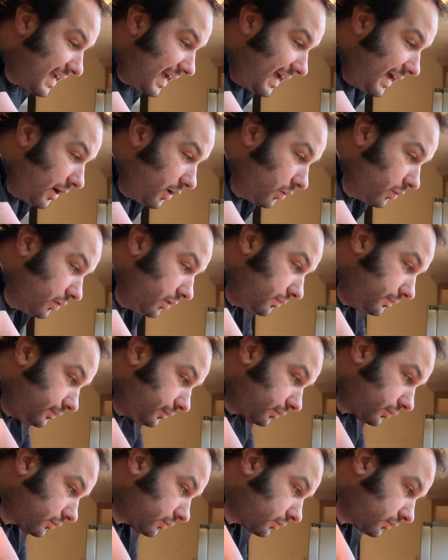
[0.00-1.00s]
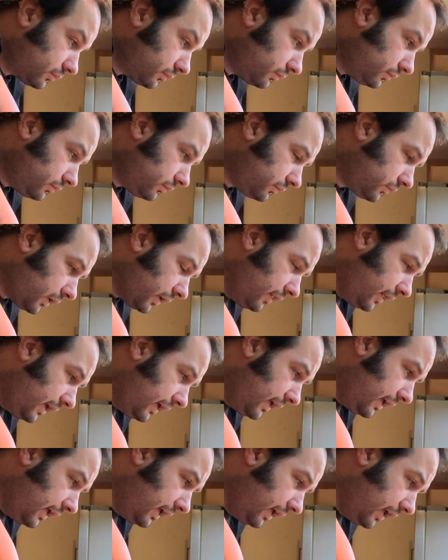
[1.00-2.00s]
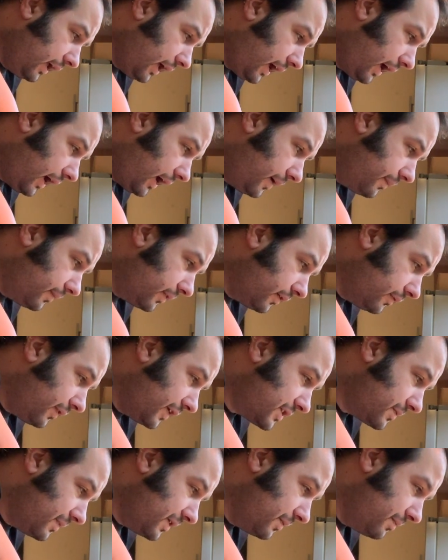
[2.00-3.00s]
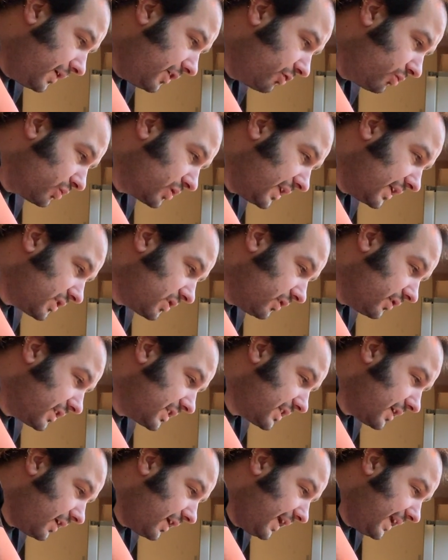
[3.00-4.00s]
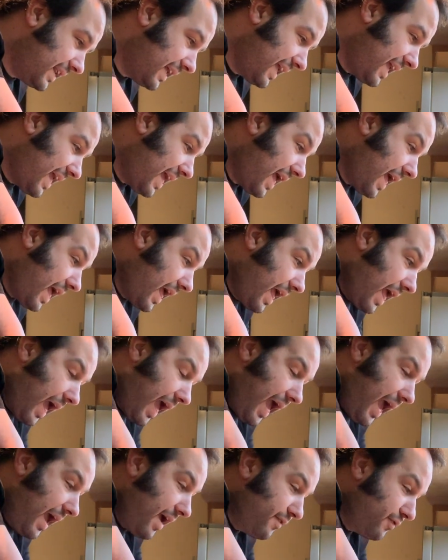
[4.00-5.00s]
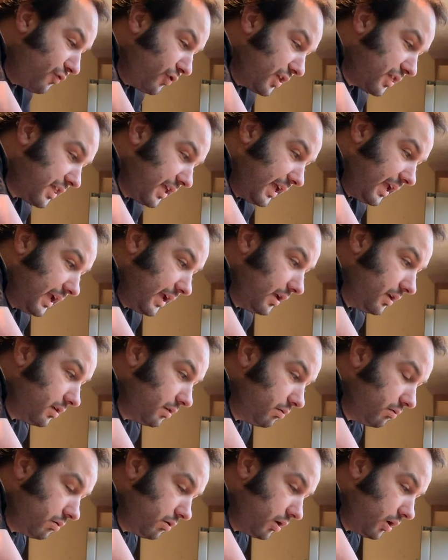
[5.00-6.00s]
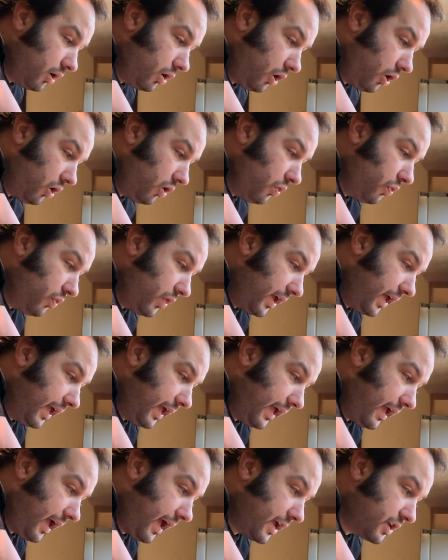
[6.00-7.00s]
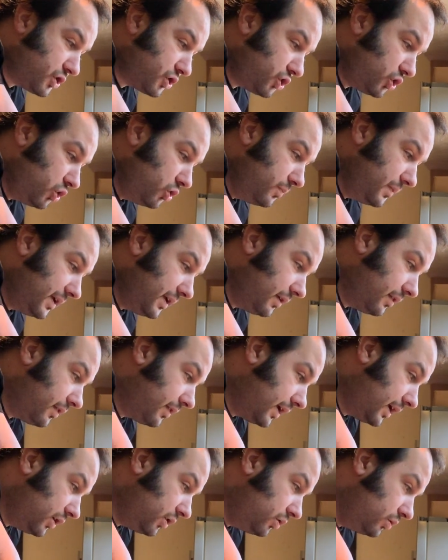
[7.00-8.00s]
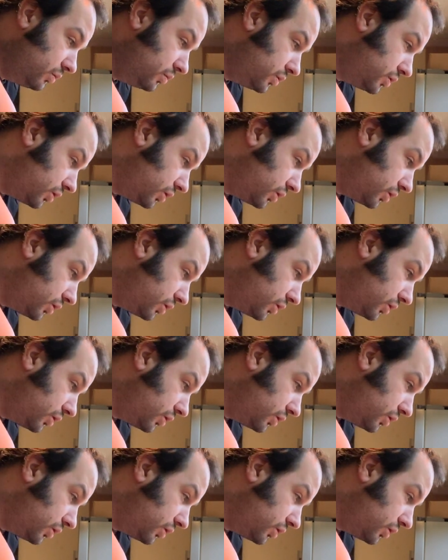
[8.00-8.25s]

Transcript: down the, um, the vitamin and minerals list on the side, everything on there, assuming that you